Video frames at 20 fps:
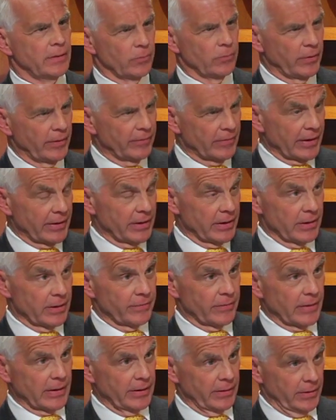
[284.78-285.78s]
And we've
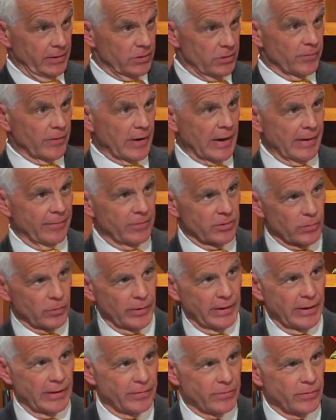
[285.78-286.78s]
identified these 5 as we
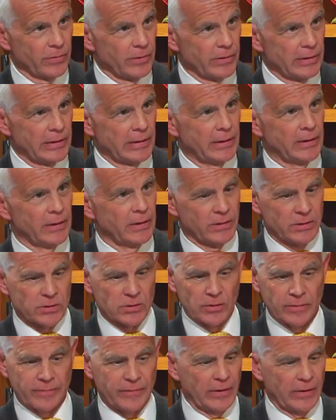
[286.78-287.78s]
get through it.
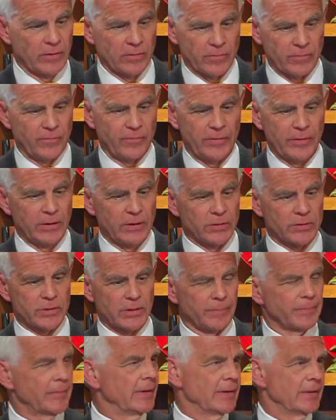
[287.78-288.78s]
So if they don't feel
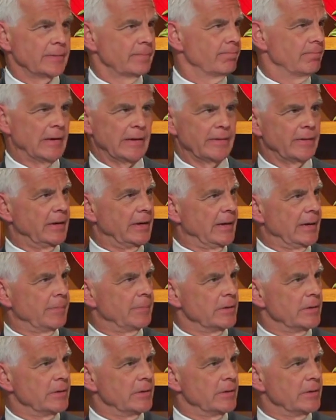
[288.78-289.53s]
something, nothing happens.